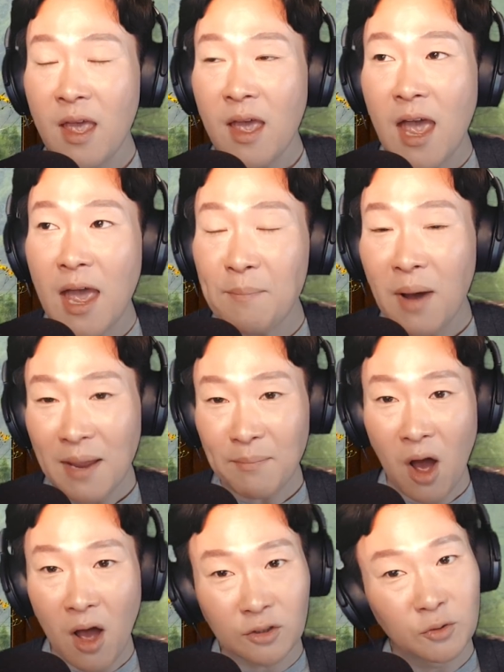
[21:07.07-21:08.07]
And my
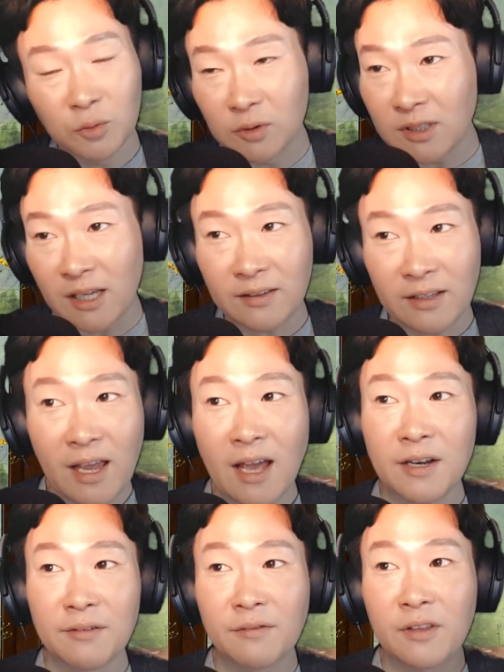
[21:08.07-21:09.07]
boss, who's like the head
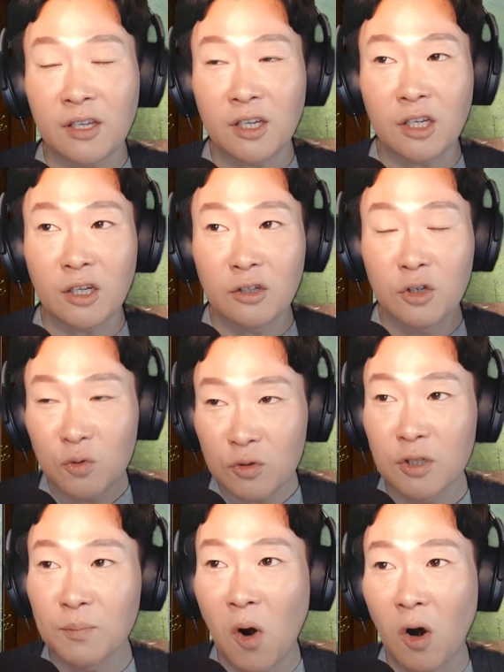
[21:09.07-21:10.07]
of the news
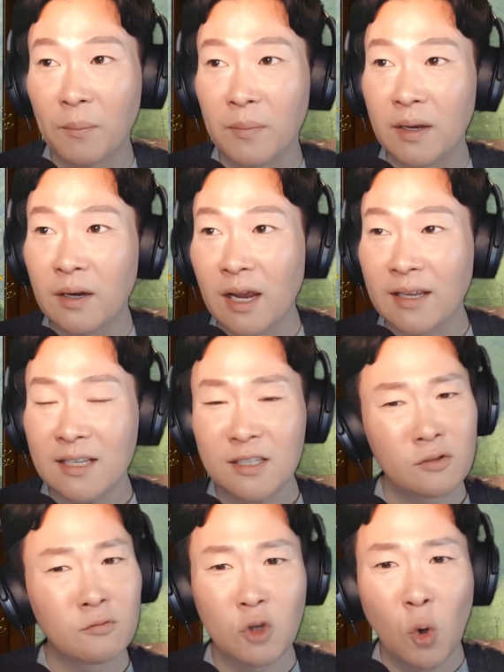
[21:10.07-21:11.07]
department, I guess
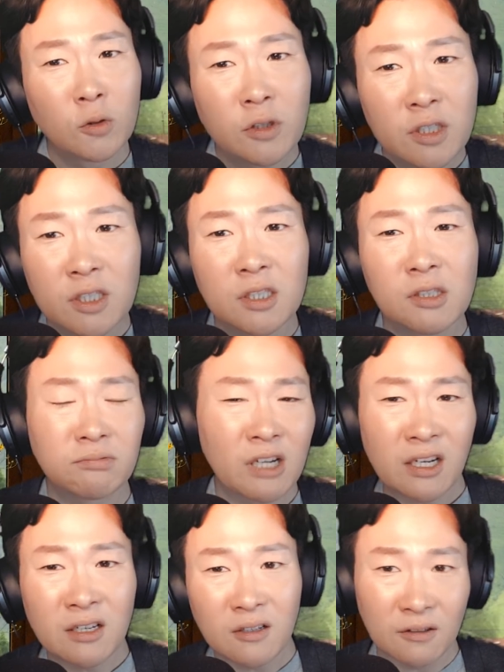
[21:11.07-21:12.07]
told her to kind
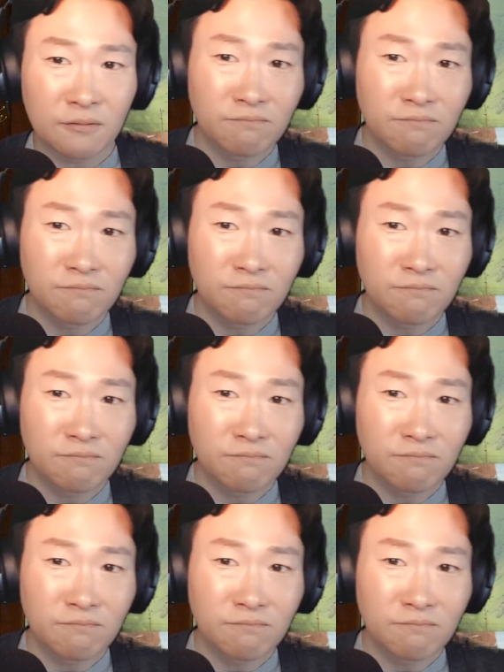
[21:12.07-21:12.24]
of,